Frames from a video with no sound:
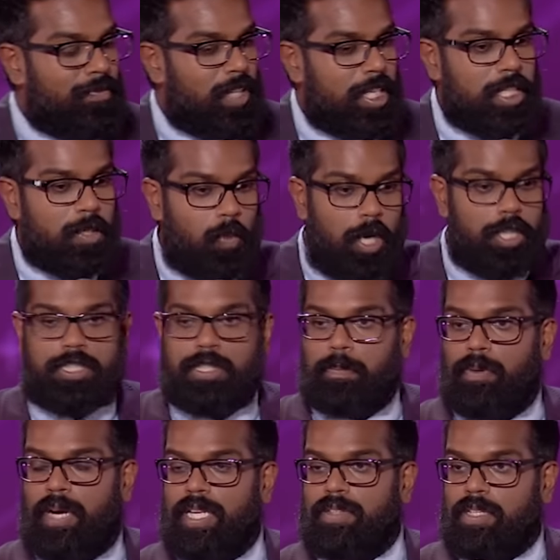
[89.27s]
Then you watch the
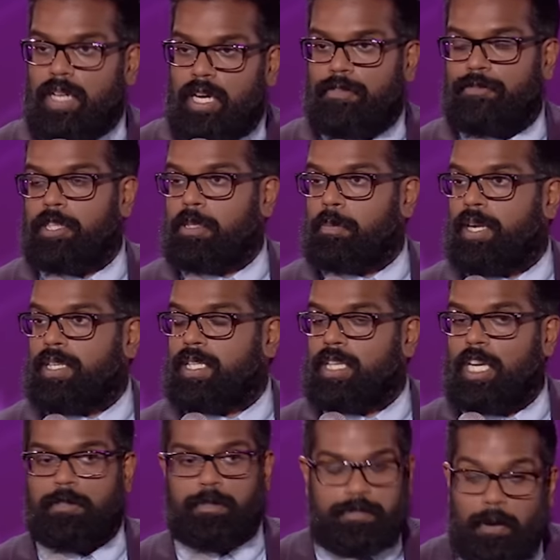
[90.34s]
break, then after the break, it
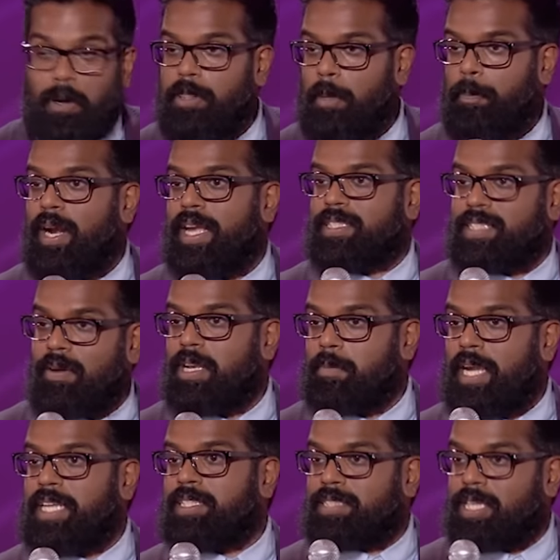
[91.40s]
goes, before the break, Derek
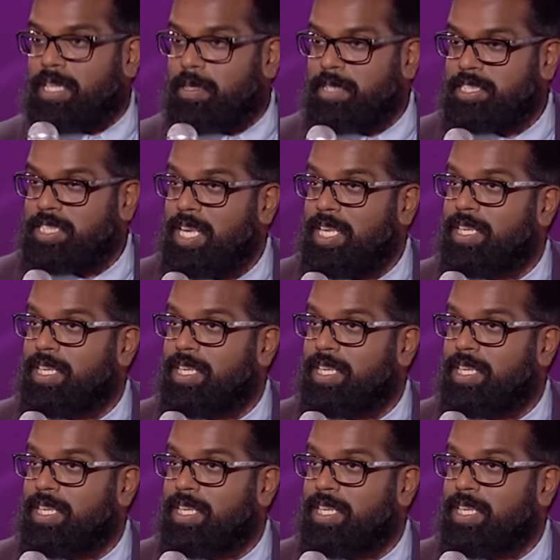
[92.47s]
made a tiramisu.